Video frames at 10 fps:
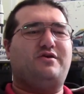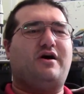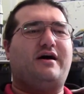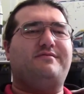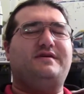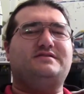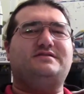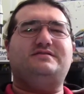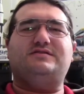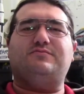obvious
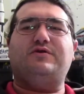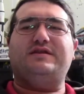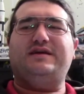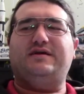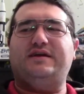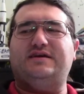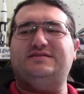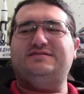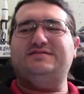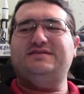to what the kit
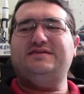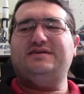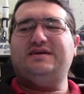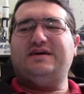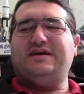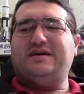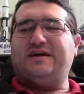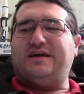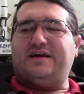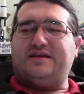is,
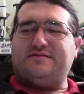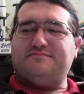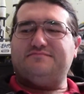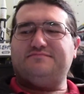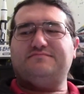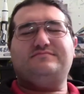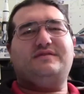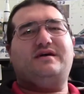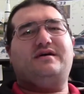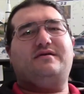and
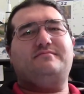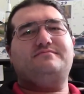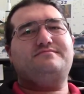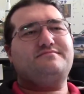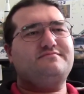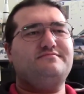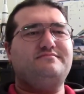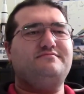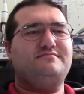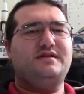um,
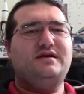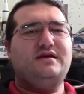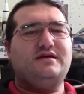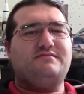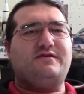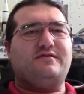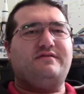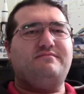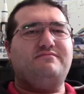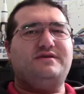figured
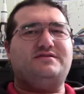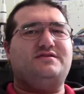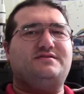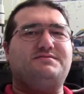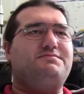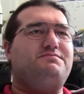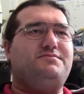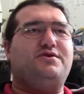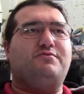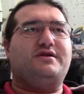this is
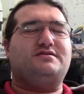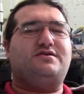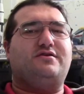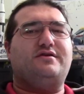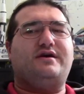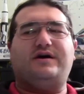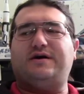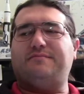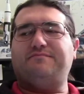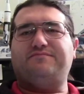a way to start.
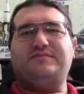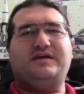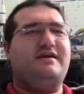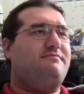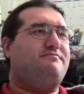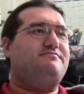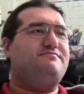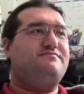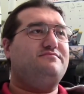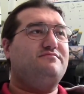Again,
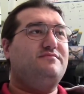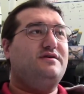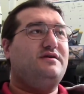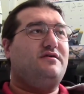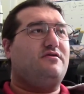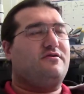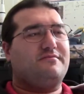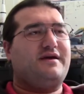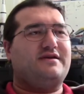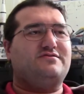or
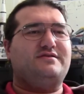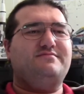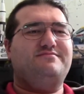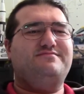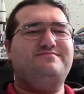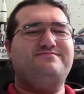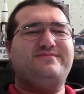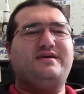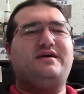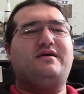actually,
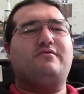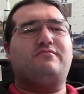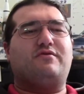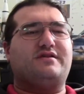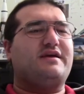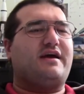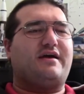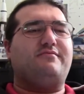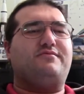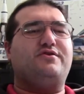one thing
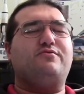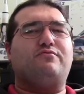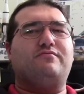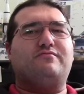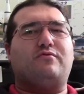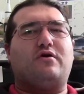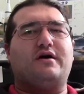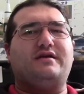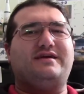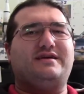I do
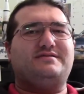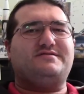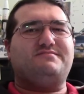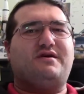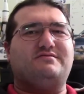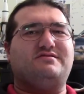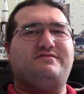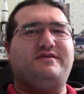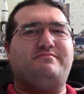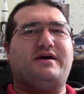want is obviously
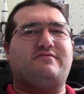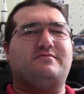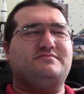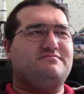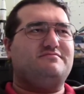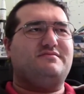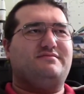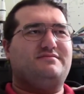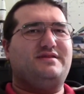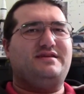feedback from
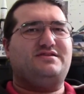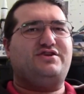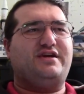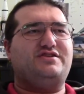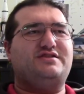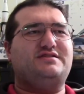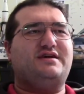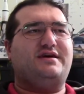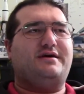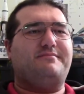these changes.
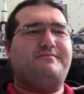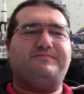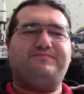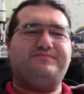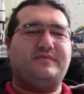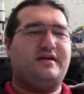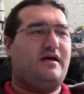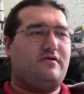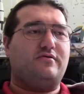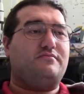
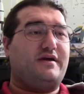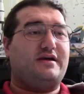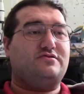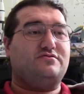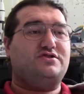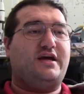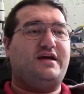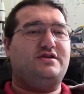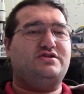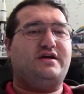Another actual
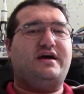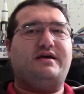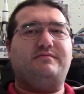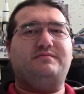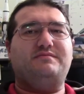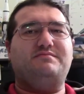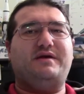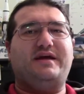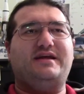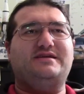change I
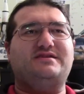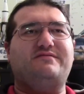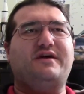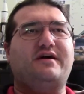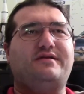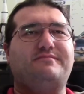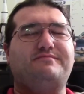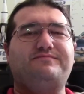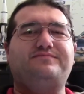made is I've gotten